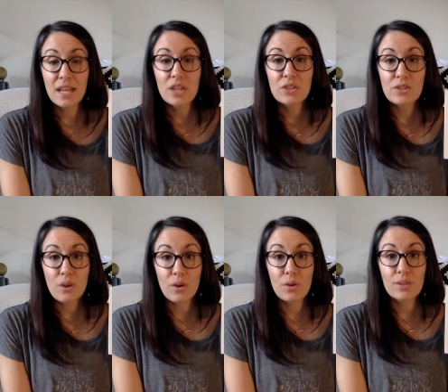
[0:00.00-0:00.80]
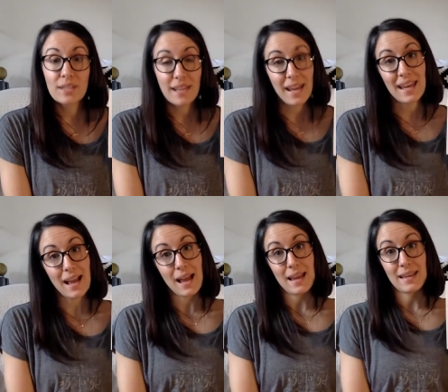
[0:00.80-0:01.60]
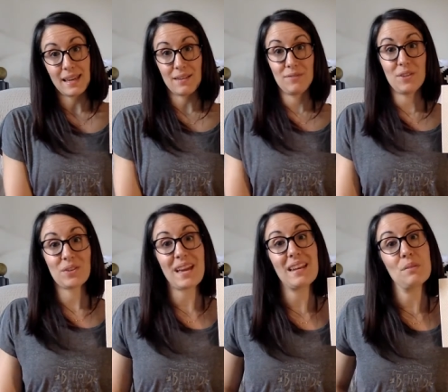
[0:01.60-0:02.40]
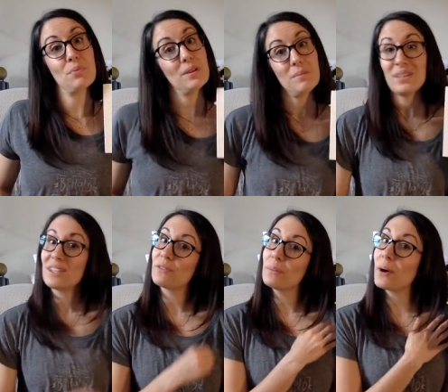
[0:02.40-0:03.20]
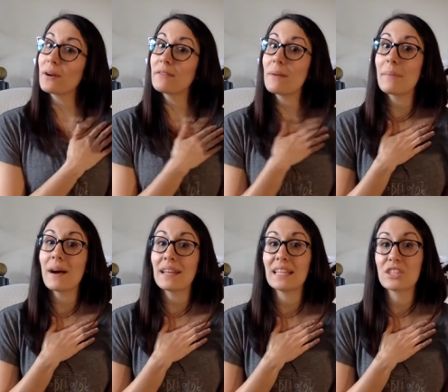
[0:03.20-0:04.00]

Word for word: So today I can feel that in pretty much every part of my body.